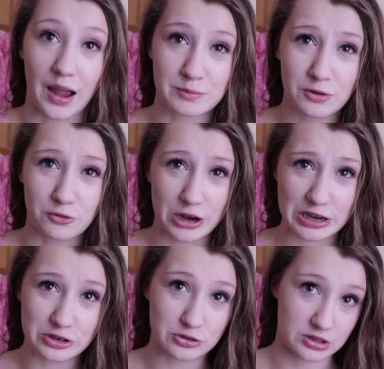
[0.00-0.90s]
I'm
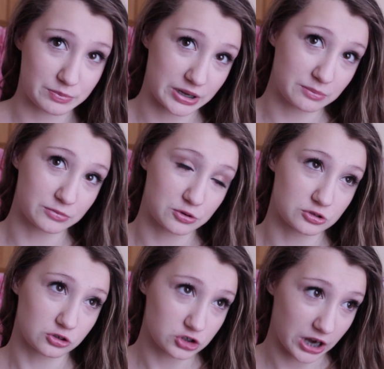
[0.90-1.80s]
afraid to do the Bean
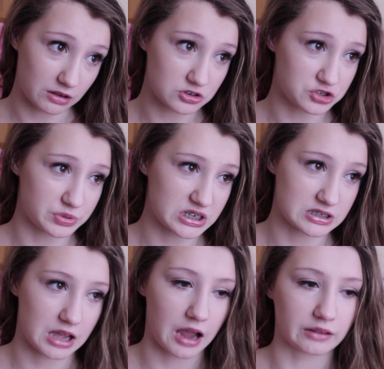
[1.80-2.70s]
Boozled challenge
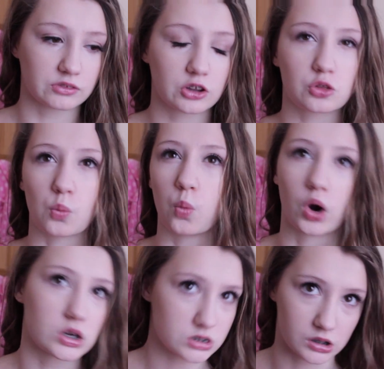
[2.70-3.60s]
because I have like the
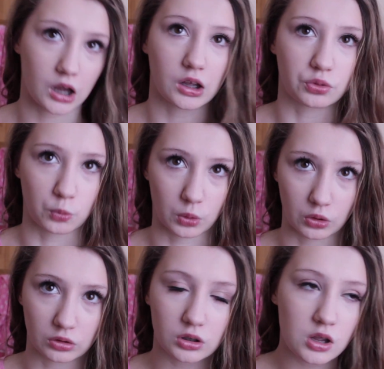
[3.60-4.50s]
worst luck in the
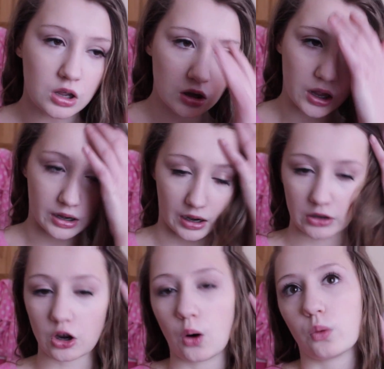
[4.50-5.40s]
world, and
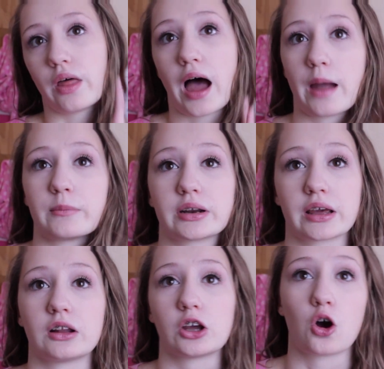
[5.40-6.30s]
I know that I'm gonna
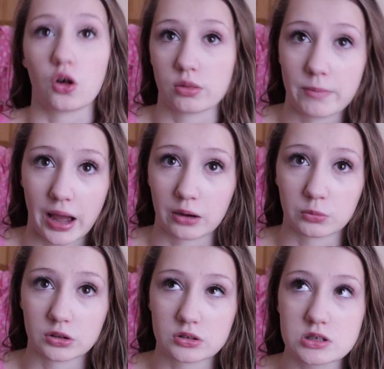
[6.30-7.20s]
get like all the
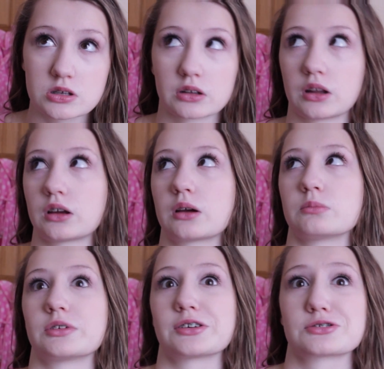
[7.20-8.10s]
bad ones, and like
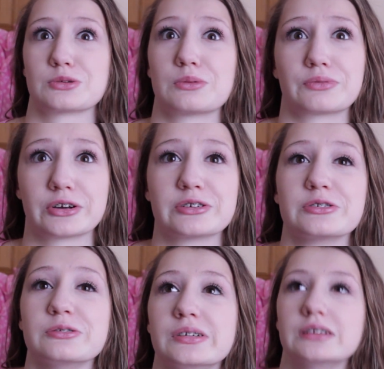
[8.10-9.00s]
I'm like so afraid to do